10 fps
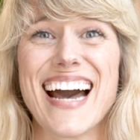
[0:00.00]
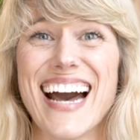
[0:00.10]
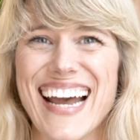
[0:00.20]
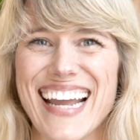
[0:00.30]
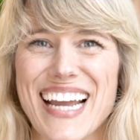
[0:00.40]

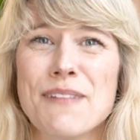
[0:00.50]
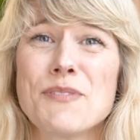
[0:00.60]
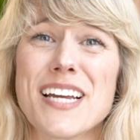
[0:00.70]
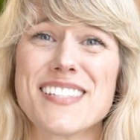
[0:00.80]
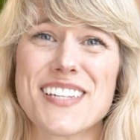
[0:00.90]
Hi, I'm
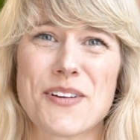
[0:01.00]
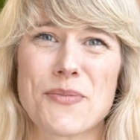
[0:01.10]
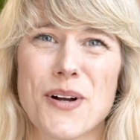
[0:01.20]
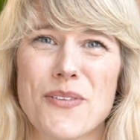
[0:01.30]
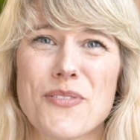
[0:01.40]
Jessica
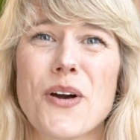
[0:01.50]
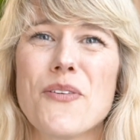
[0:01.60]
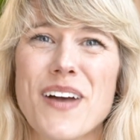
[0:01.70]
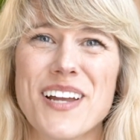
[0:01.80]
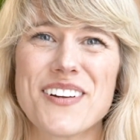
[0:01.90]
Rolfe,
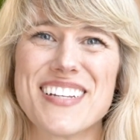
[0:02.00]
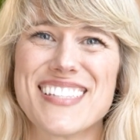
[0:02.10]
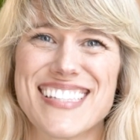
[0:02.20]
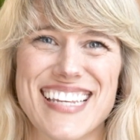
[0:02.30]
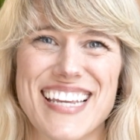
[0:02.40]
co-founder
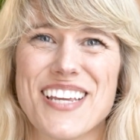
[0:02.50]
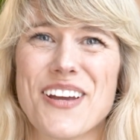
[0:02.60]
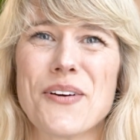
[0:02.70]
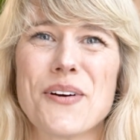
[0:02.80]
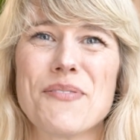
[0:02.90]
and CEO
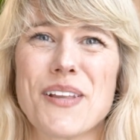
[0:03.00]
of